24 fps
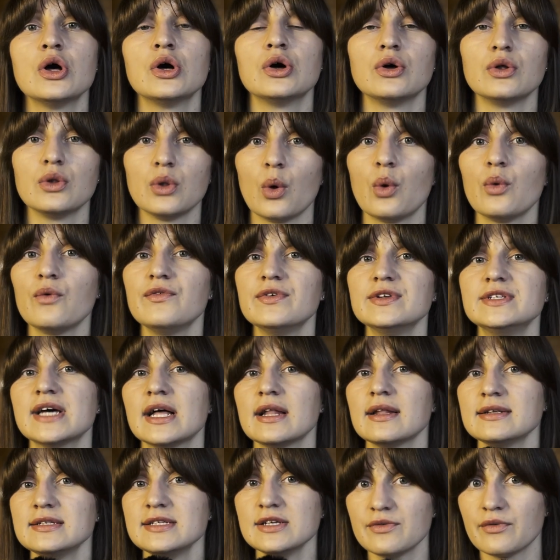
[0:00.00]
low
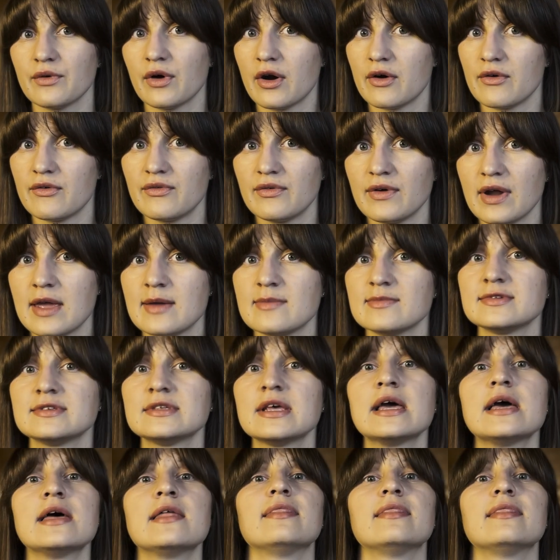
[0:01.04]
fidelity wireframes,